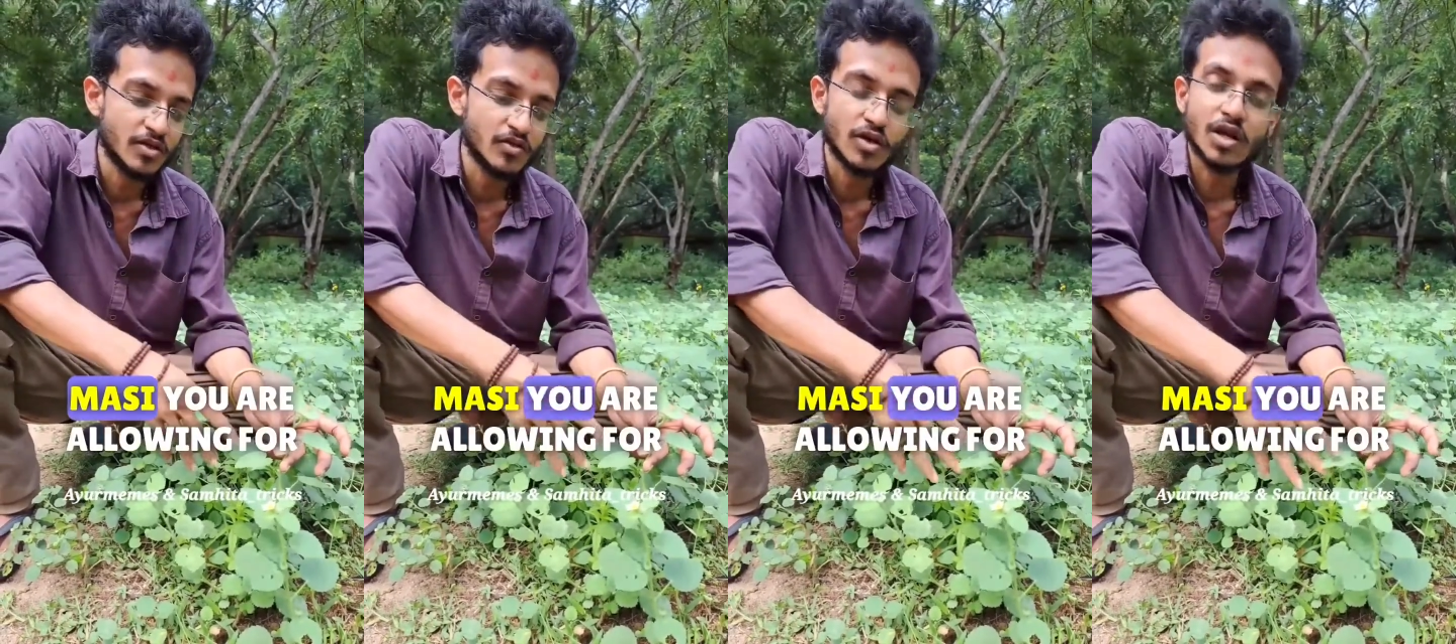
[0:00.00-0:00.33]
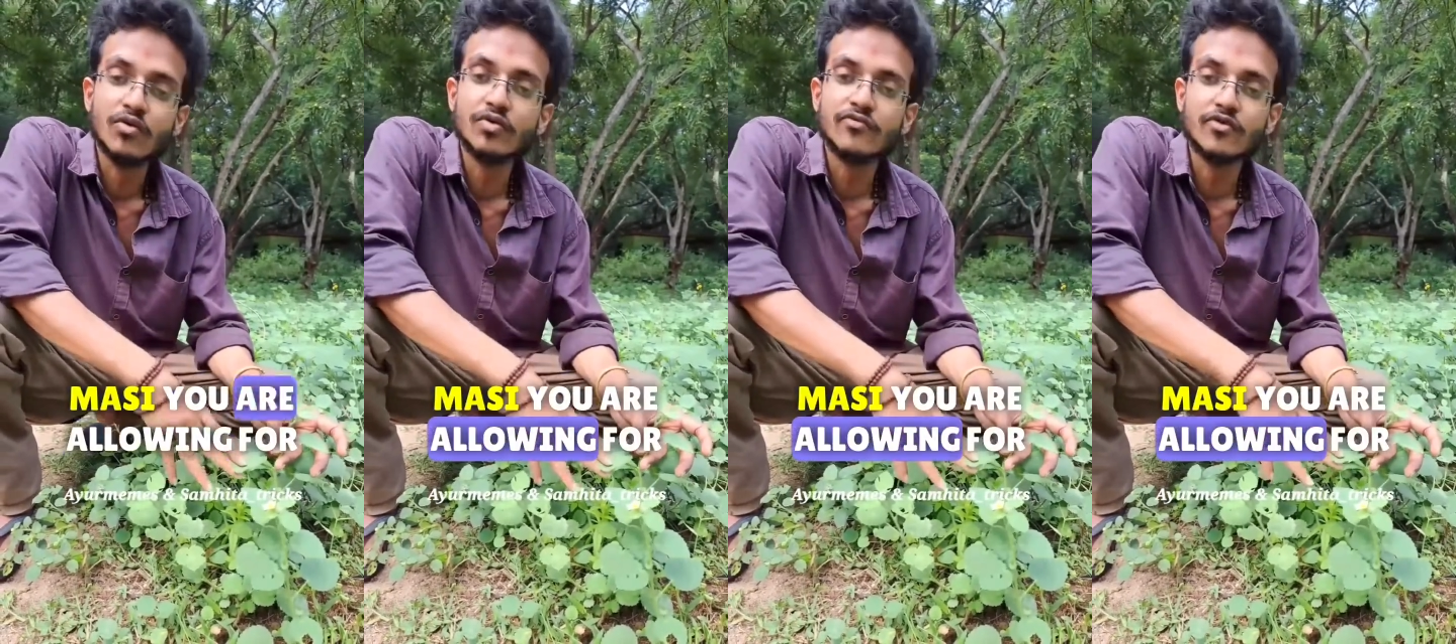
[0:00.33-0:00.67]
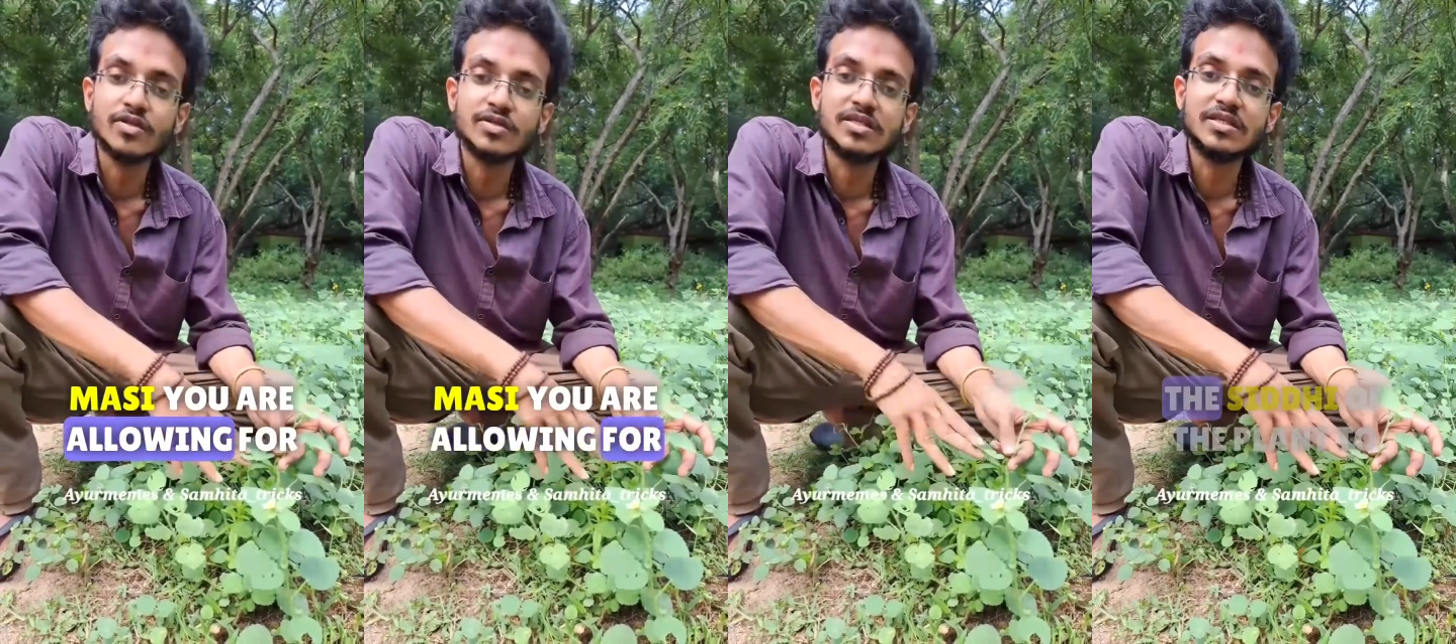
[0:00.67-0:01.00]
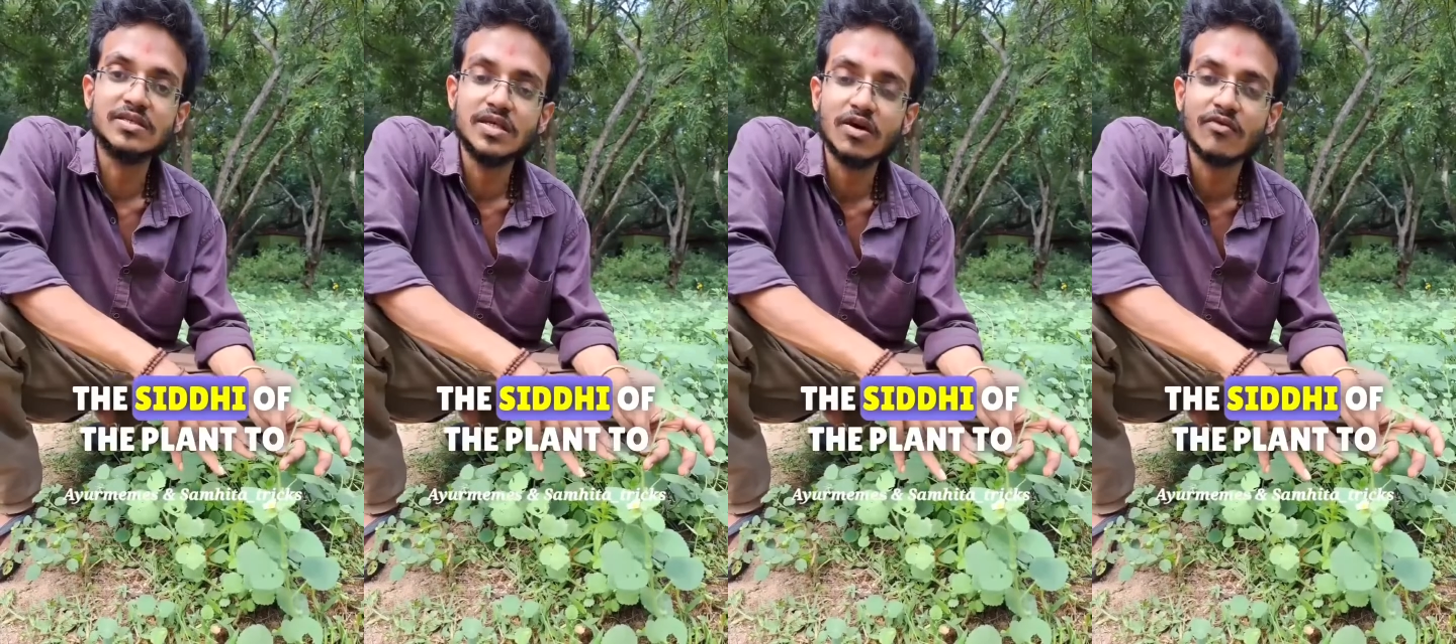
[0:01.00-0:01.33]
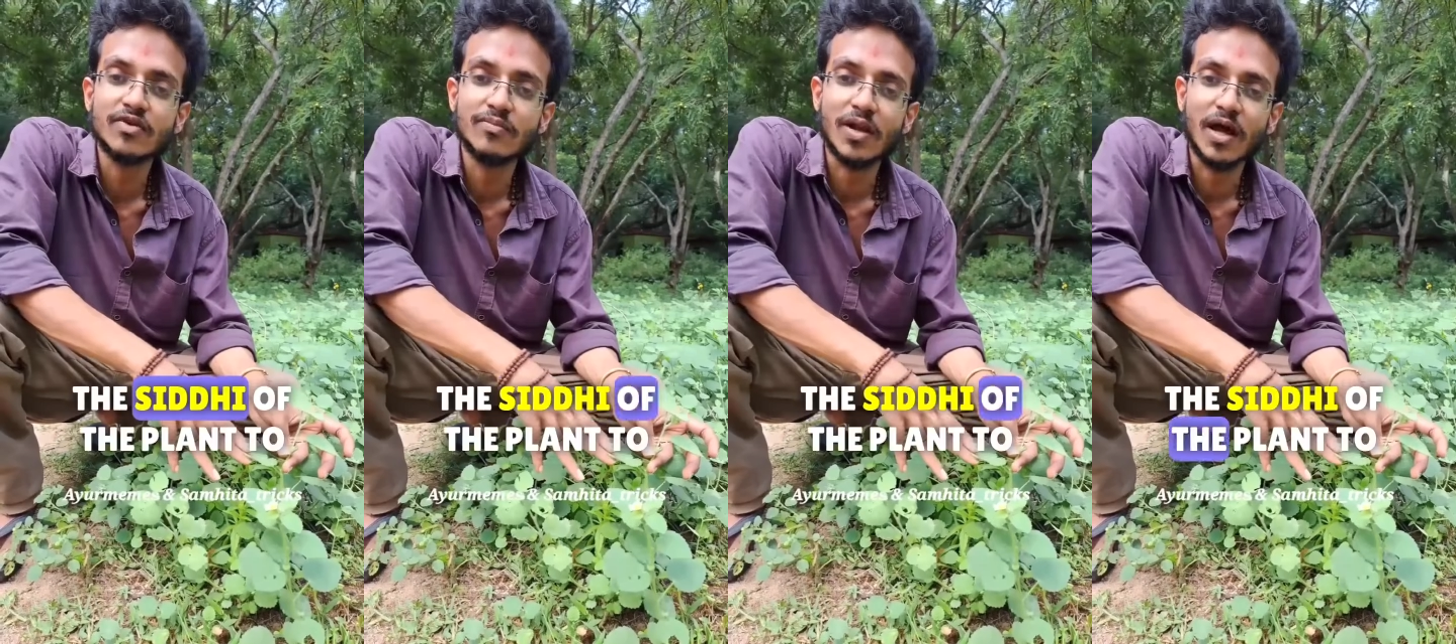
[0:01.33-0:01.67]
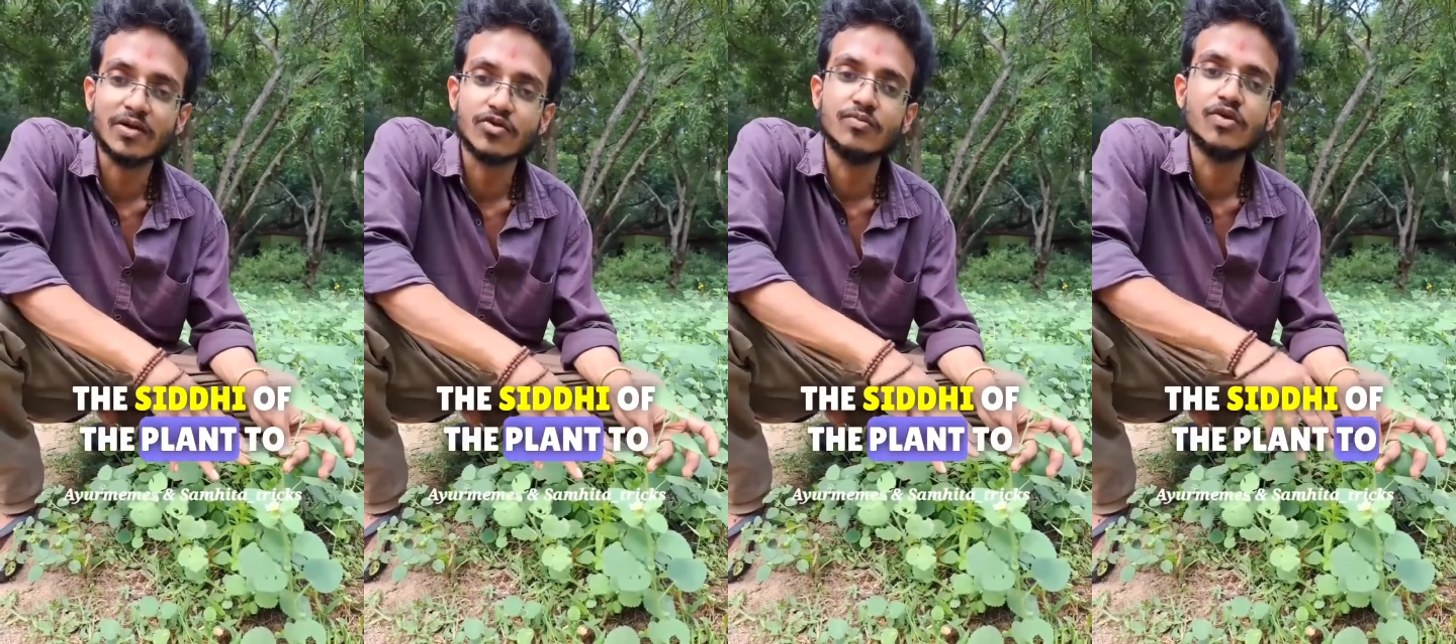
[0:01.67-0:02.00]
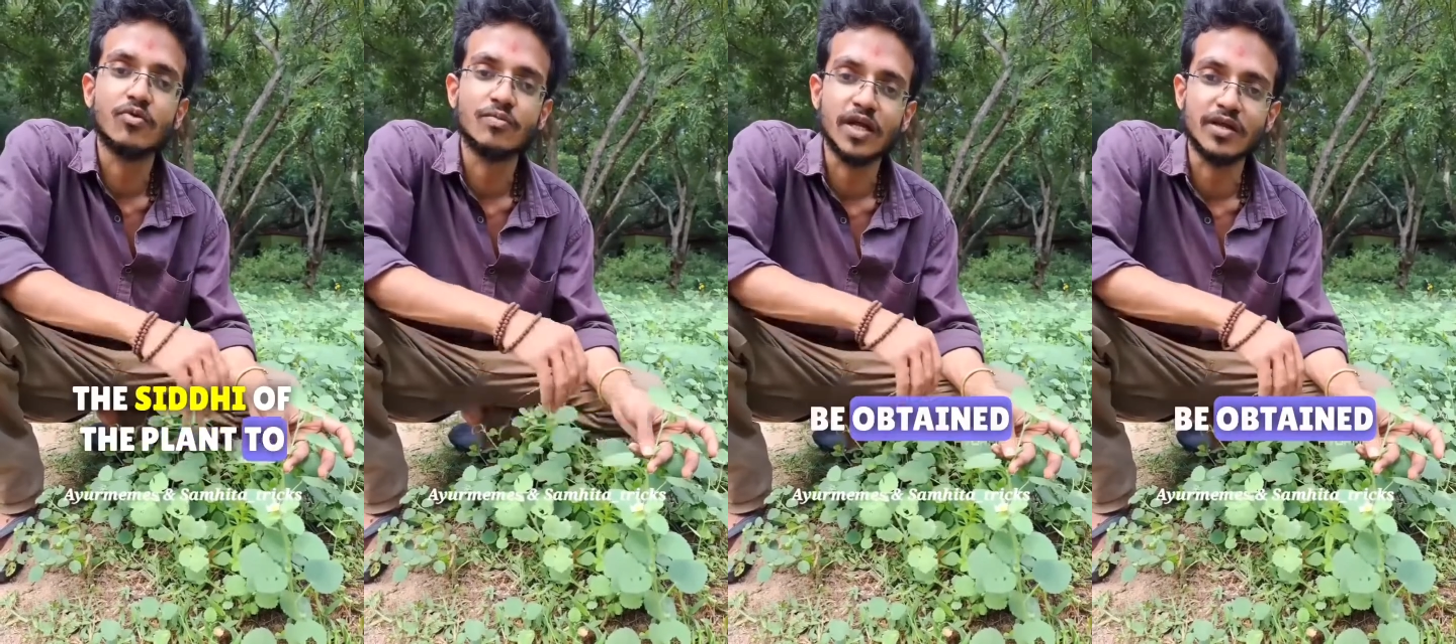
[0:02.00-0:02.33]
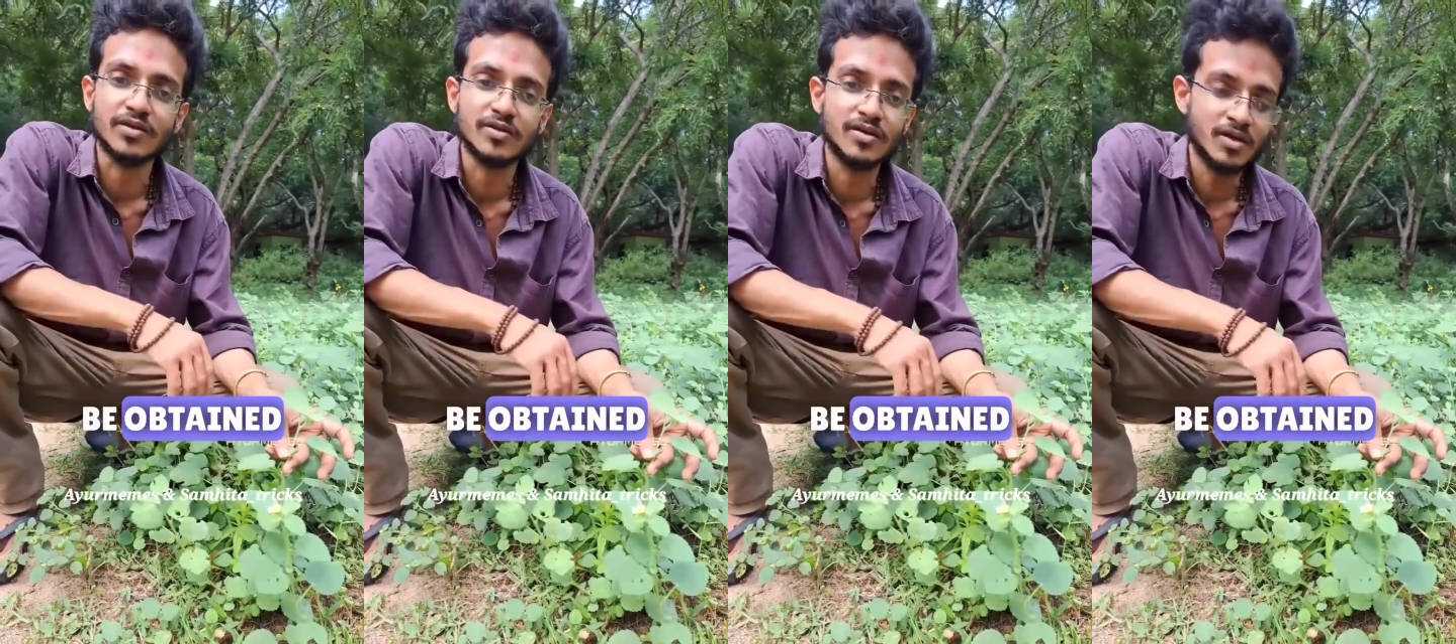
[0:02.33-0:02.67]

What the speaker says: you are allowing for the siddhi of the plant to be obtained.